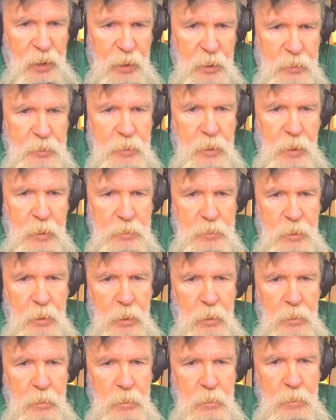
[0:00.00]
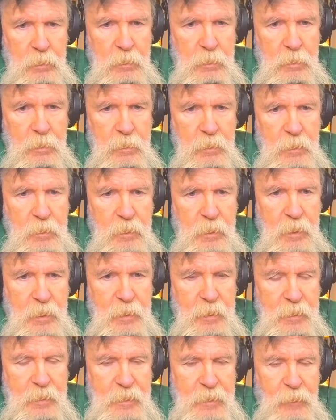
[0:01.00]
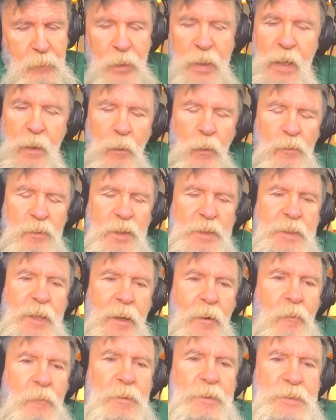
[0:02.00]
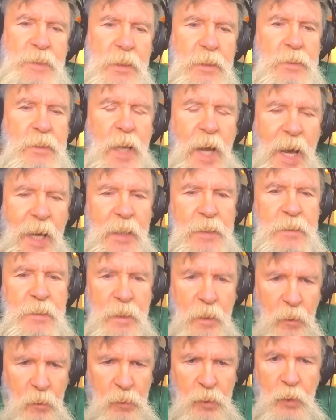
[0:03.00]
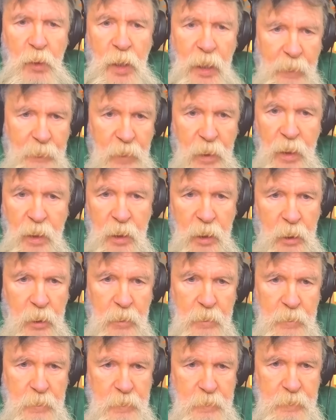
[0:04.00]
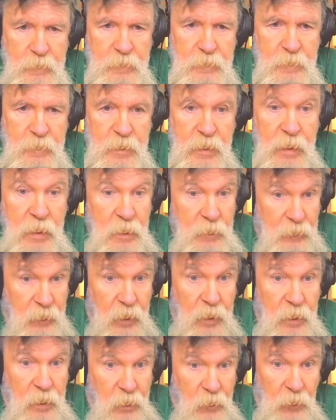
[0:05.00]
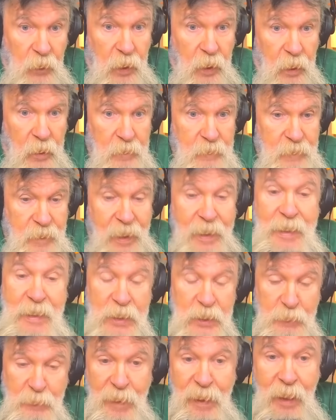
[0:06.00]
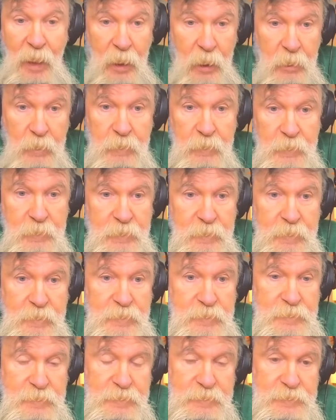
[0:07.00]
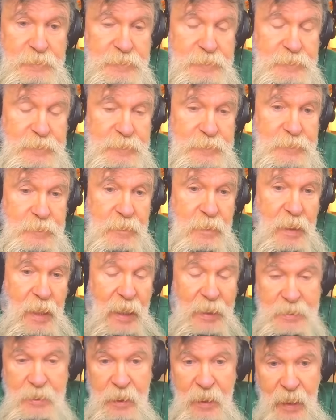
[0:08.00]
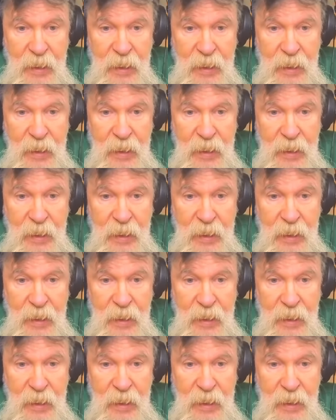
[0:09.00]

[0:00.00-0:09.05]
is, Dixie. What I wanted to tell her is these guys know you got money. They know that. They can smell it. I said, I